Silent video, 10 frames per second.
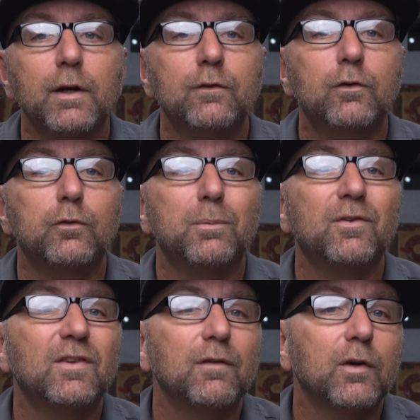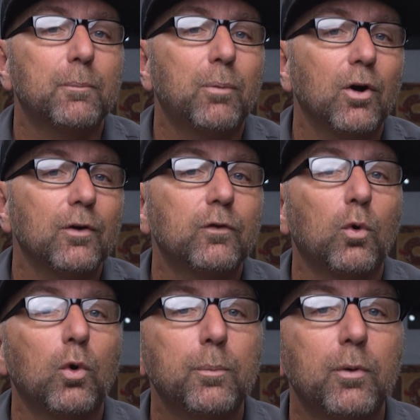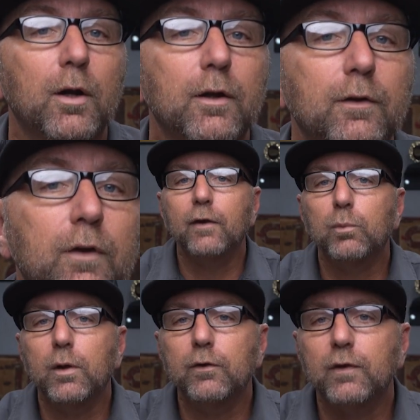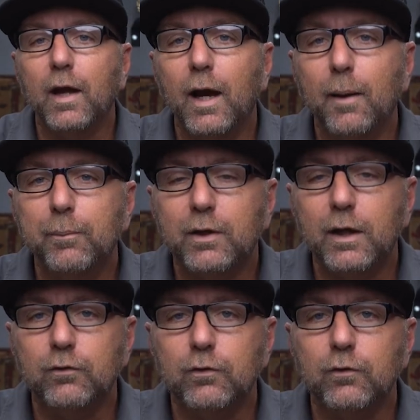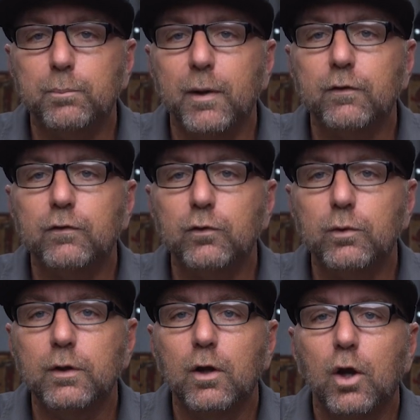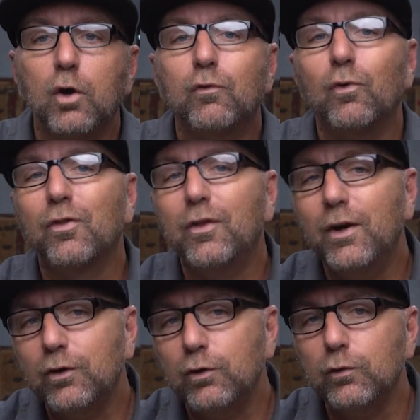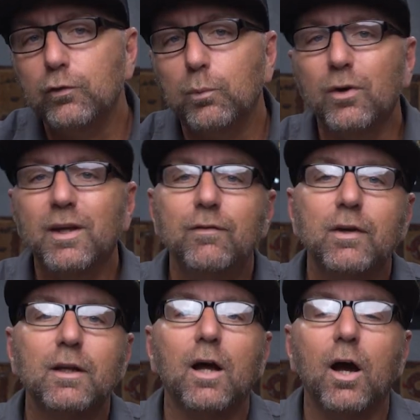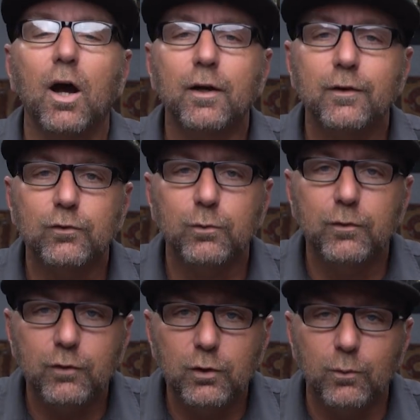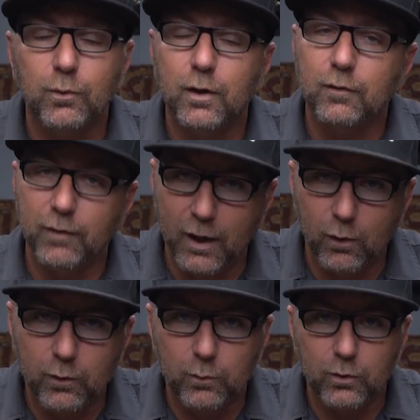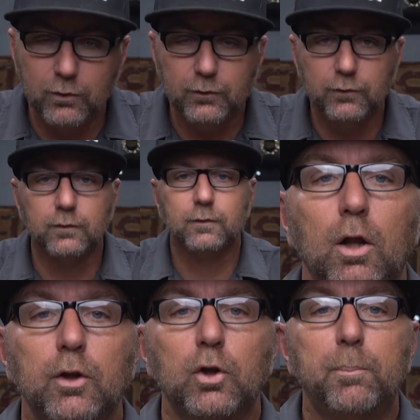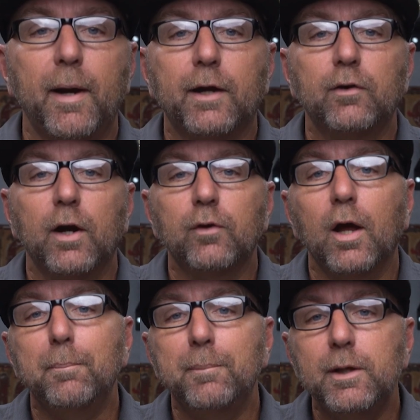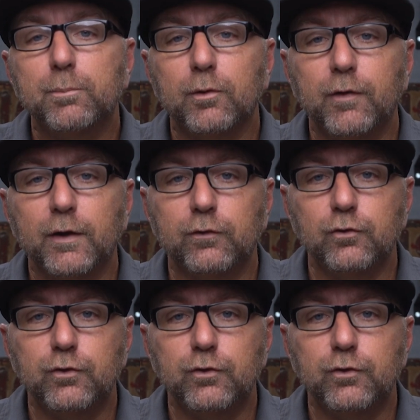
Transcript: into specific parts or products as well as the applications best suited for their use while giving an honest review of how it works. A little background on me, Professor